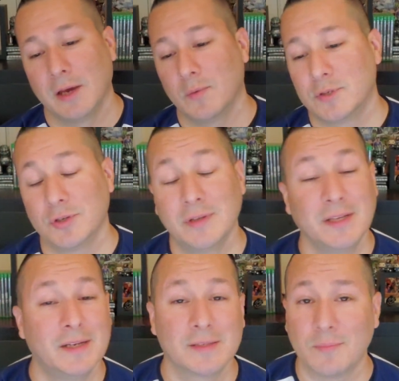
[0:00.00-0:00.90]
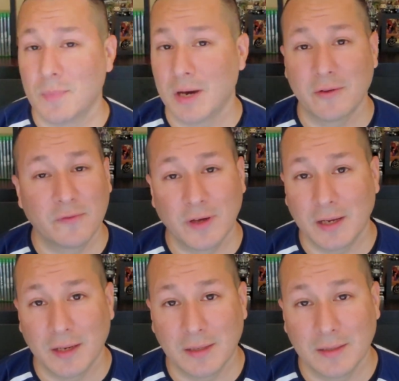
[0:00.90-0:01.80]
What you need is a
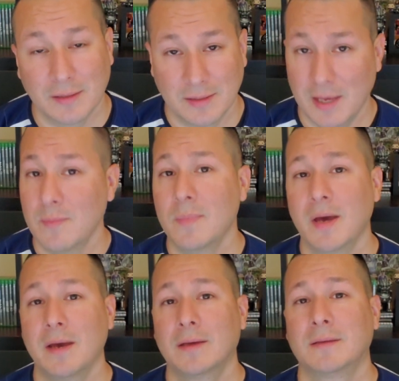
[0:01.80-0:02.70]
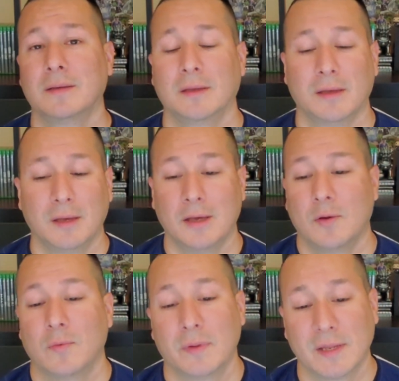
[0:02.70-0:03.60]
modified chem bag,
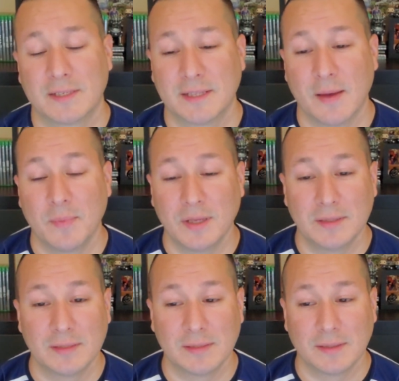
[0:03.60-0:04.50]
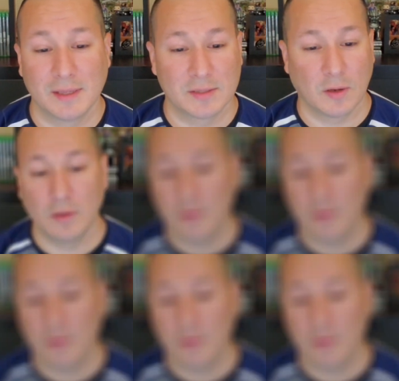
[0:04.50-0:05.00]
which that means that's all